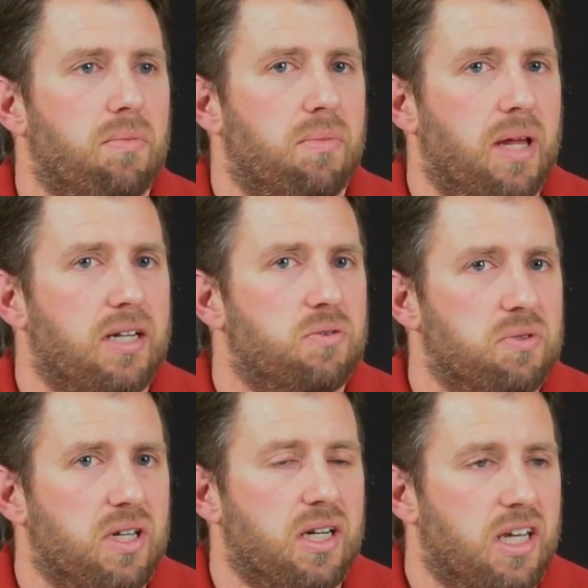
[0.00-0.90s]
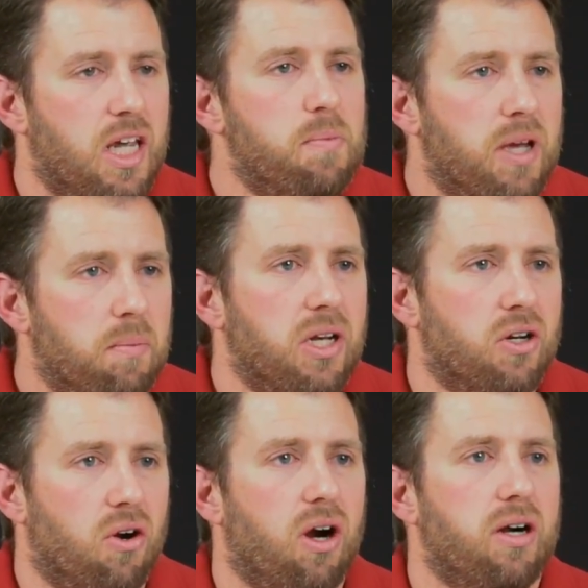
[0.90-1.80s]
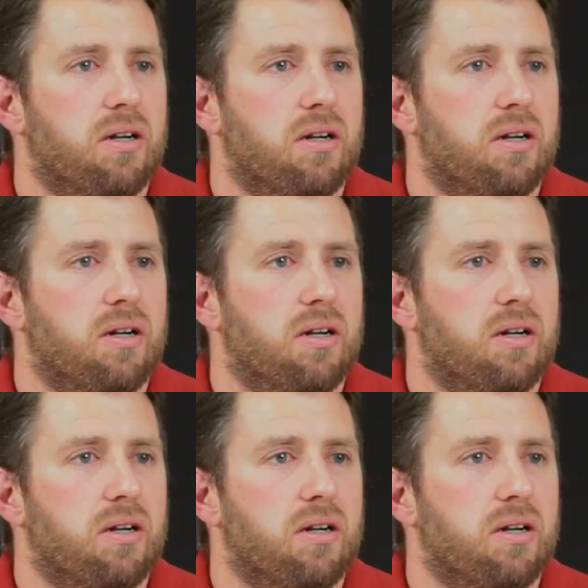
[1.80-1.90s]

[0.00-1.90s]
That's what's gonna keep Him in your heart.